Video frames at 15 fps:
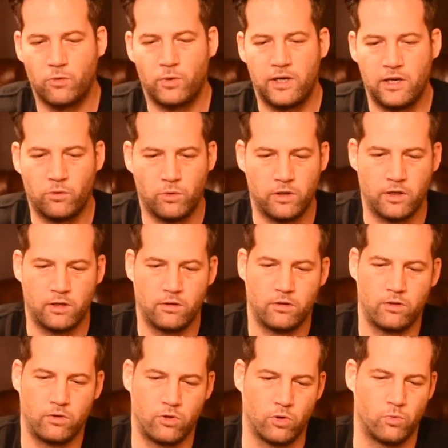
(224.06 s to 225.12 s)
really, really
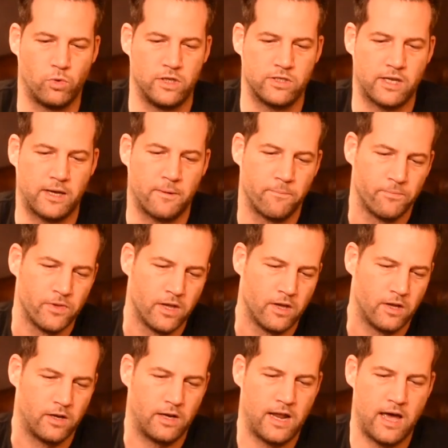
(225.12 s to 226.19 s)
good whiskey.
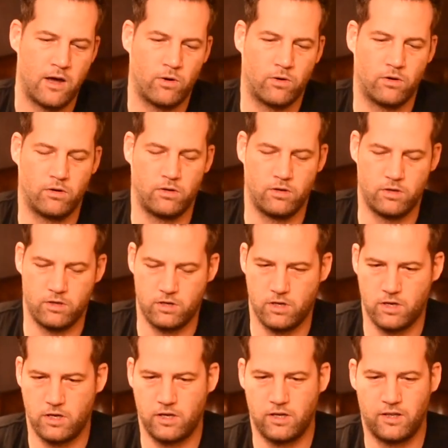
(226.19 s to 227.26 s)
Now,
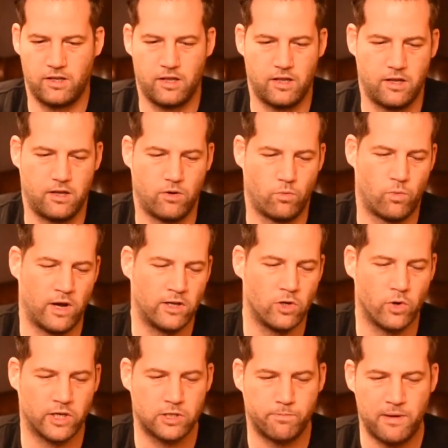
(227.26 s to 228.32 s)
what
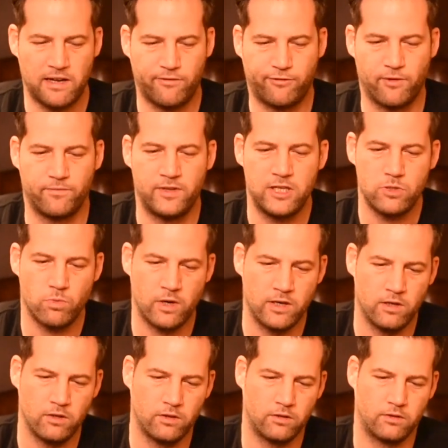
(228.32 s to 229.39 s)
you expect from this
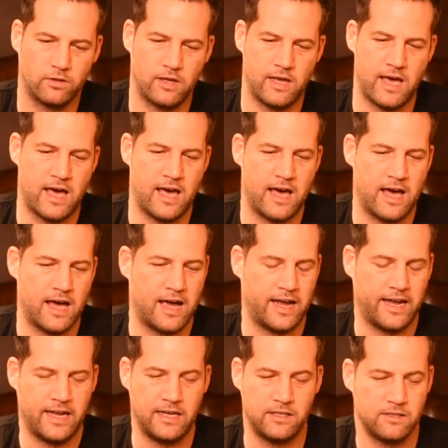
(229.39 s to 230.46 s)
one
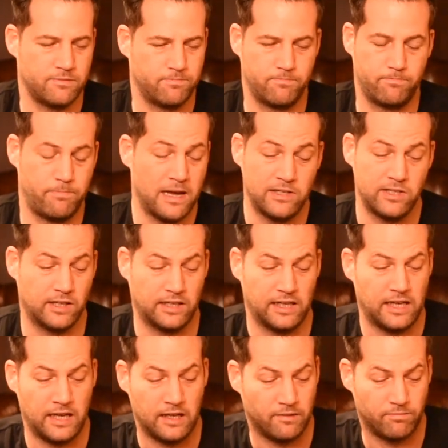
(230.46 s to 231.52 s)
is
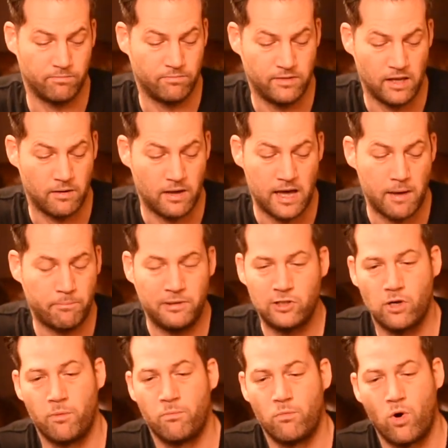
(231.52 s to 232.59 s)
basically the
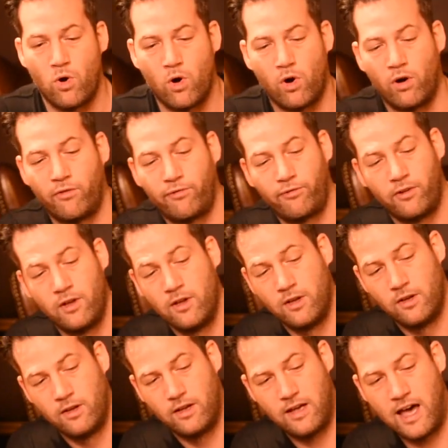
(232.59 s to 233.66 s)
epitome of
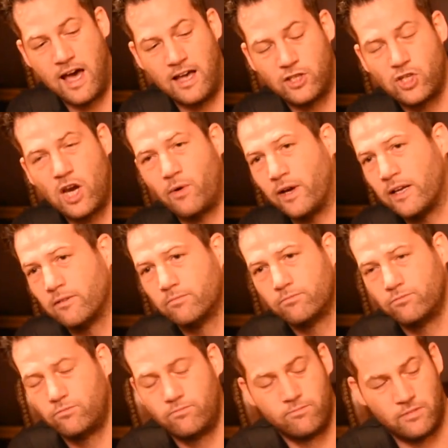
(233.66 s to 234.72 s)
sherry.
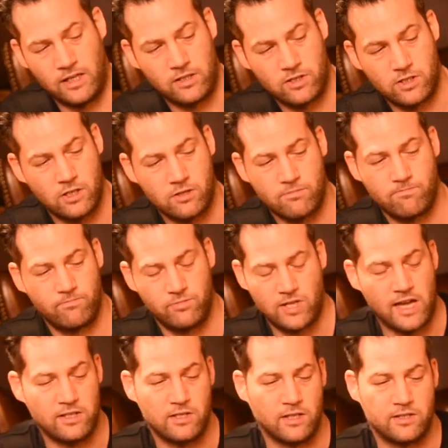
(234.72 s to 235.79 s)
It just
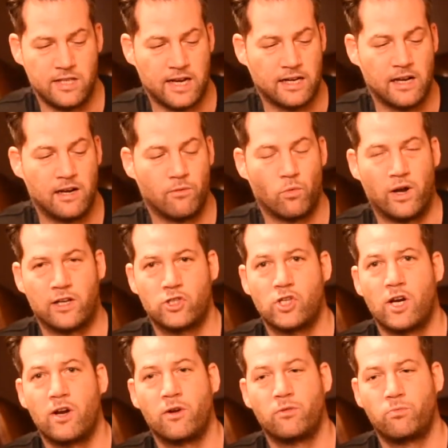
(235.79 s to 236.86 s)
tastes exactly what a
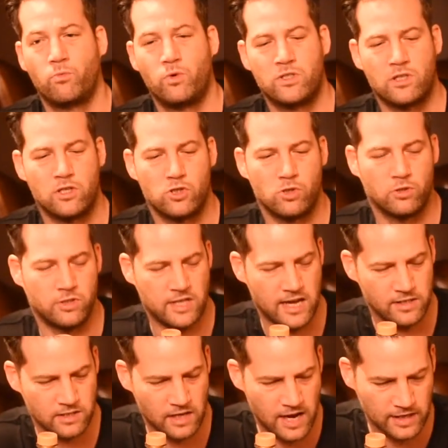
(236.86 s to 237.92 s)
sherry whiskey should
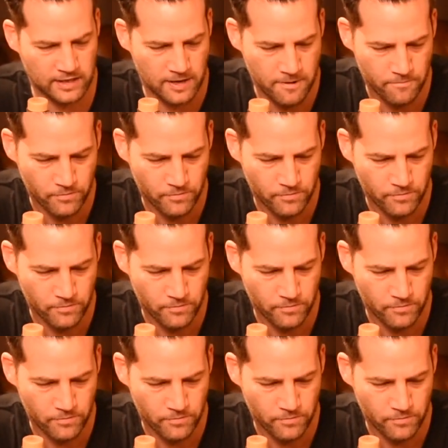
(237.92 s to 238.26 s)
taste like.